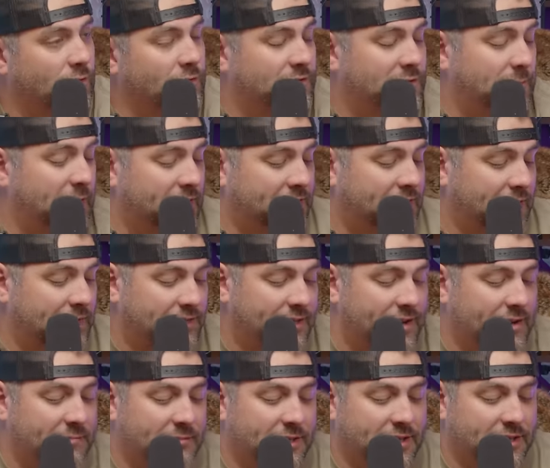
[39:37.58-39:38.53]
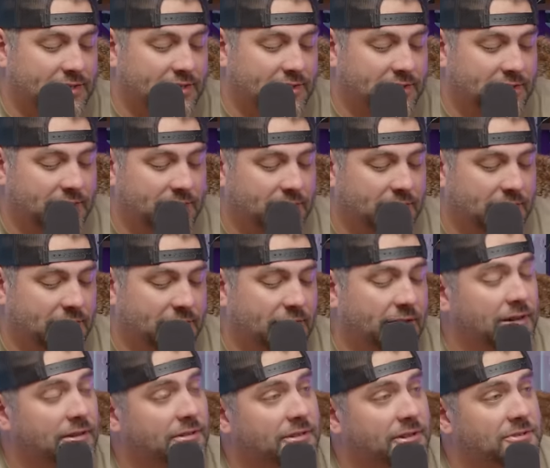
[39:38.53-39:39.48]
Well, it's about that time, ladies and gentlemen.
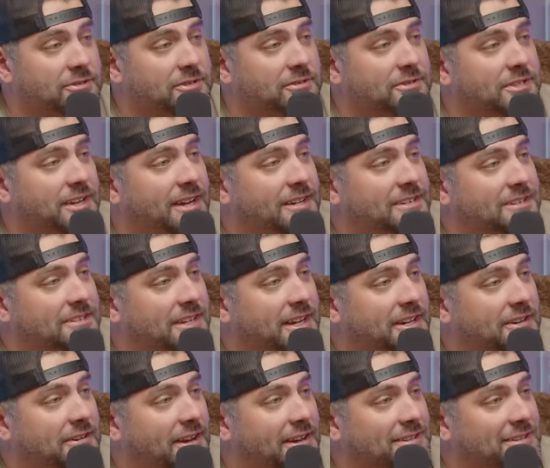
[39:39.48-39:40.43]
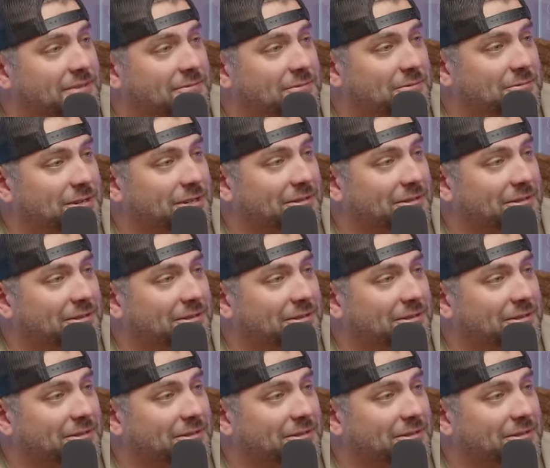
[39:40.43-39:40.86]
Go ahead and close those eyes and take your hands off the